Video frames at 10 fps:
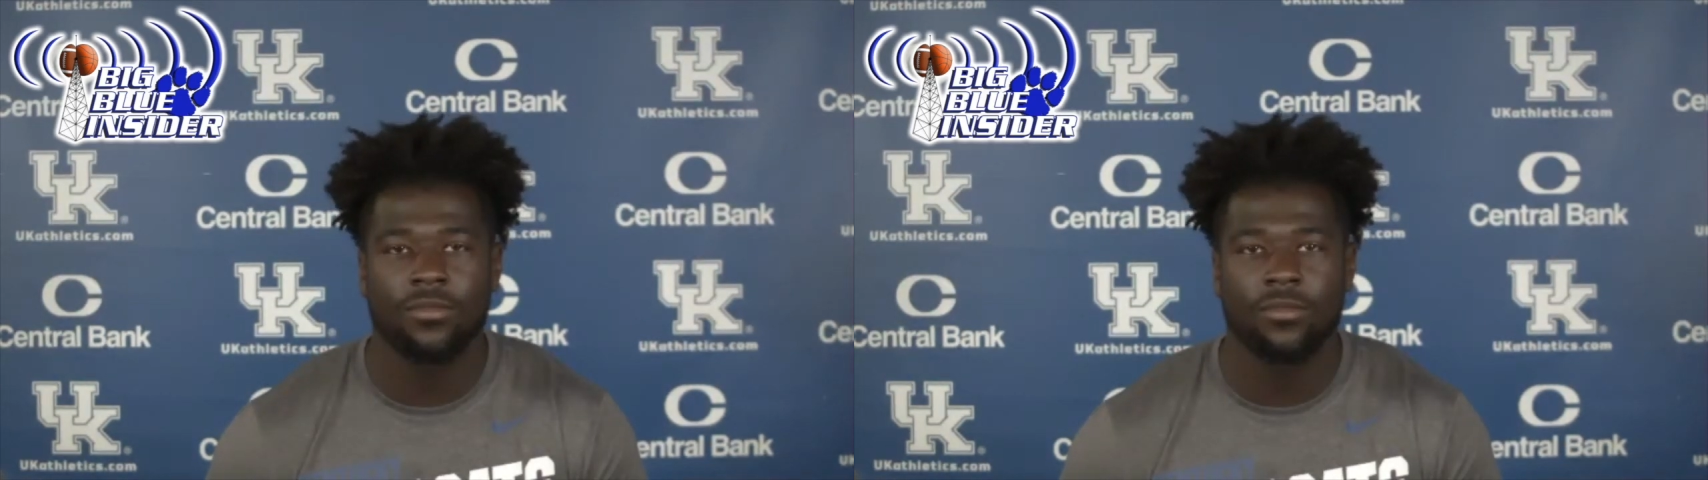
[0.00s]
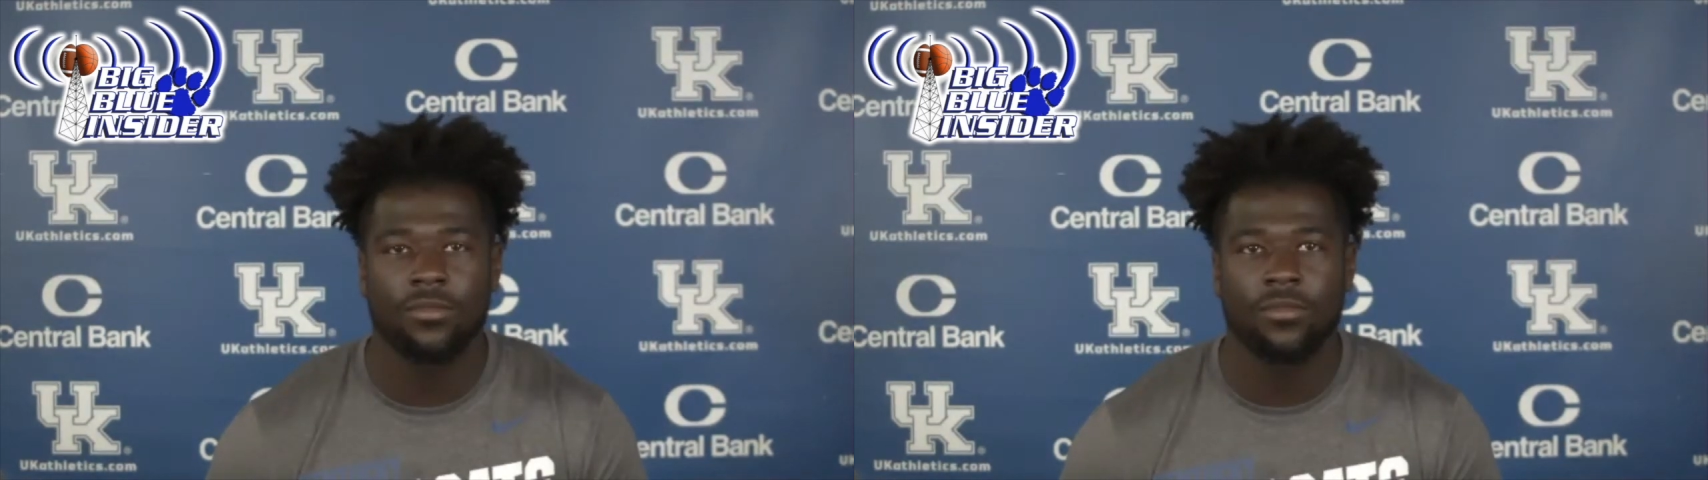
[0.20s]

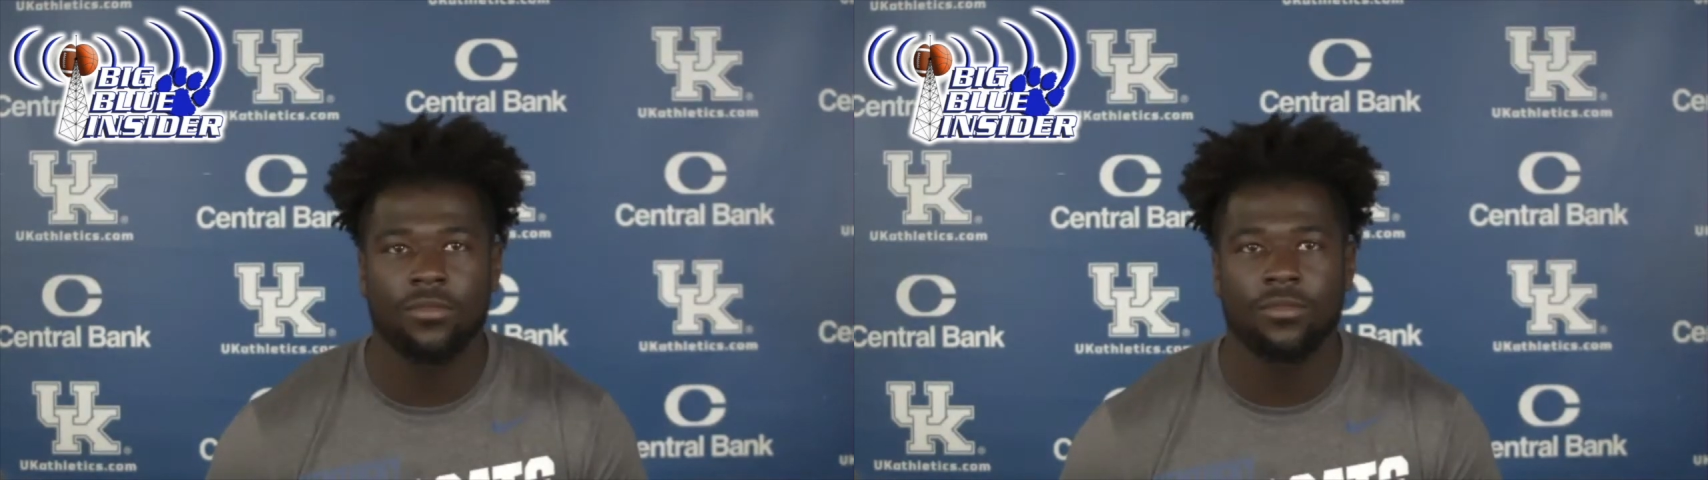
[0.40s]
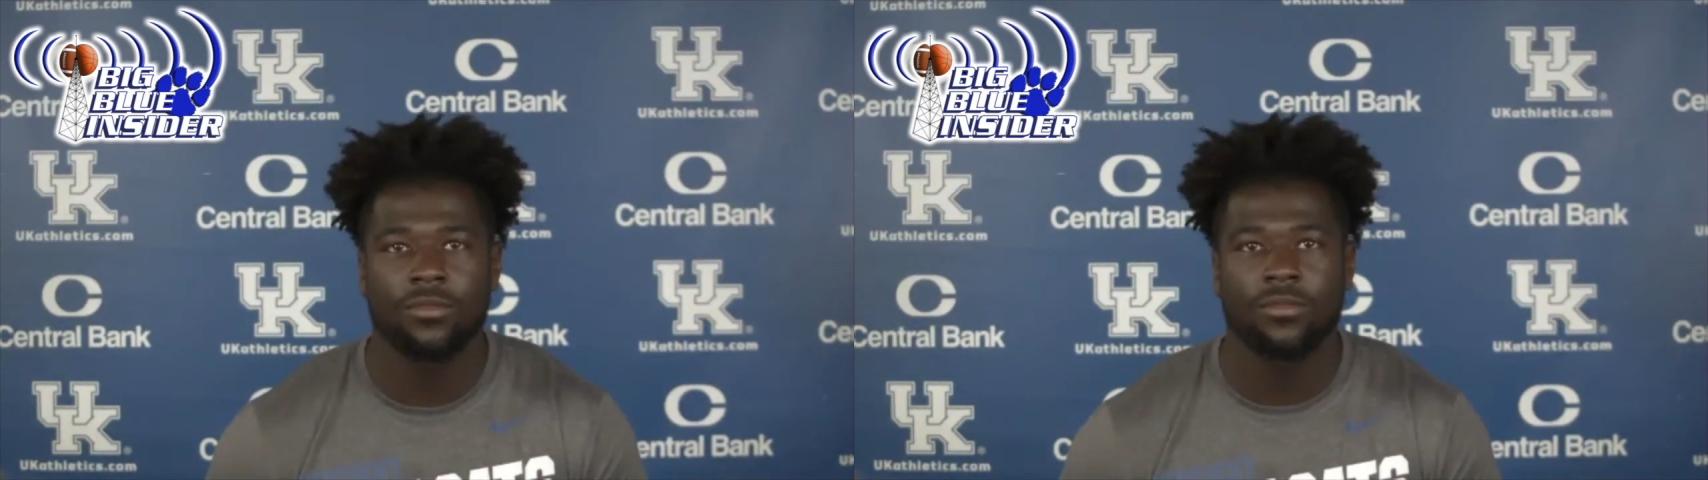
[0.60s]

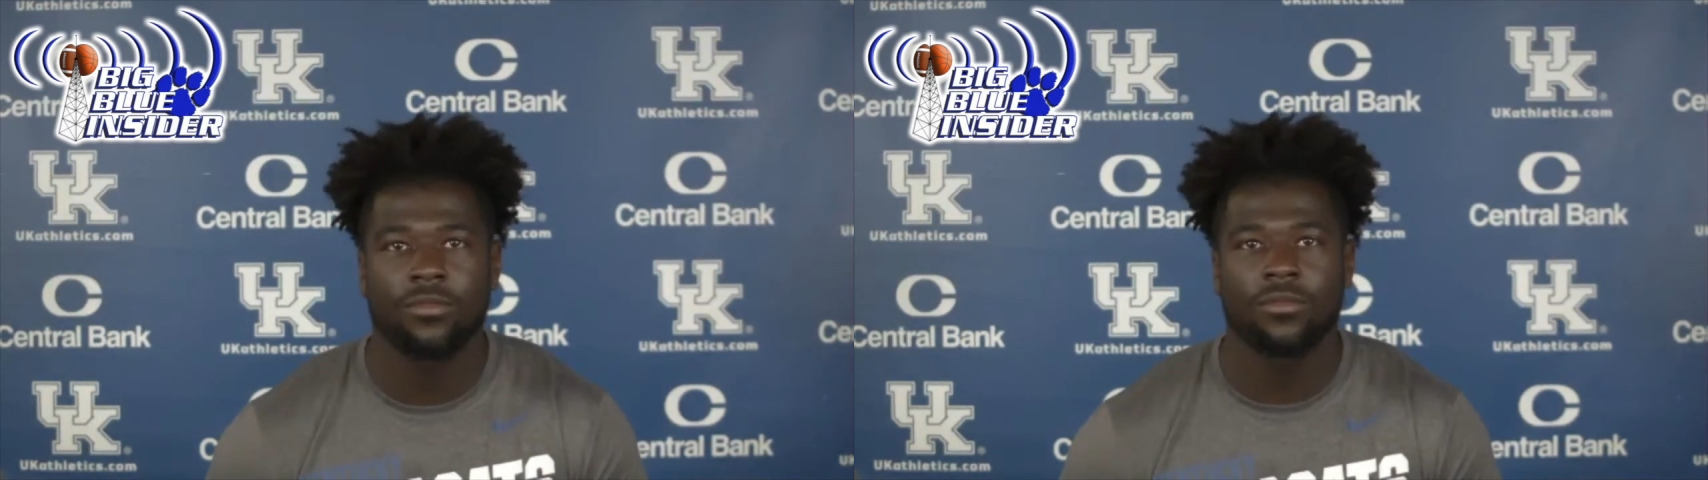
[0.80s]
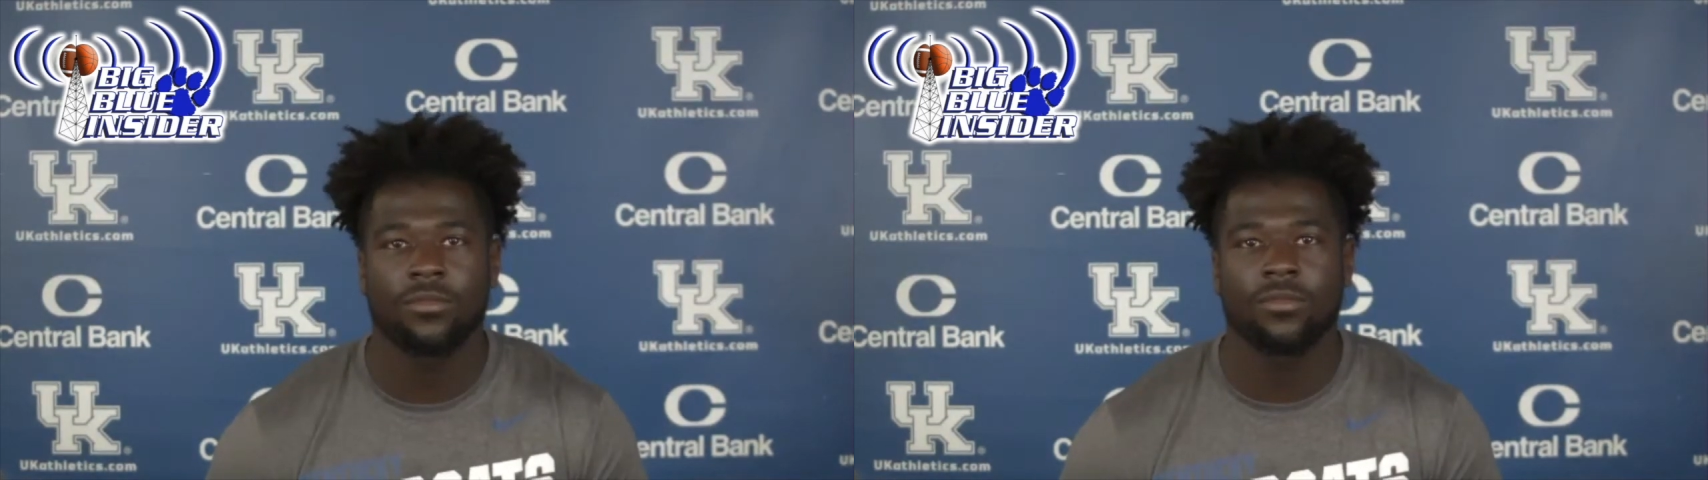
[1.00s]
fatherly
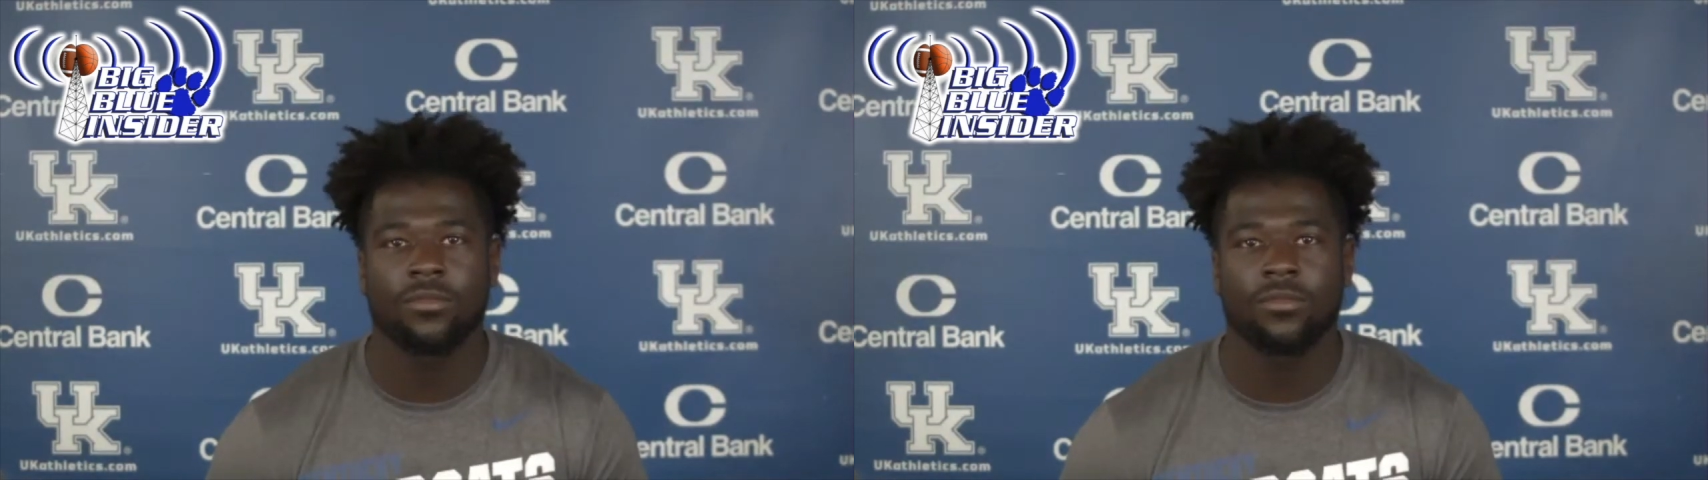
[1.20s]
advice you're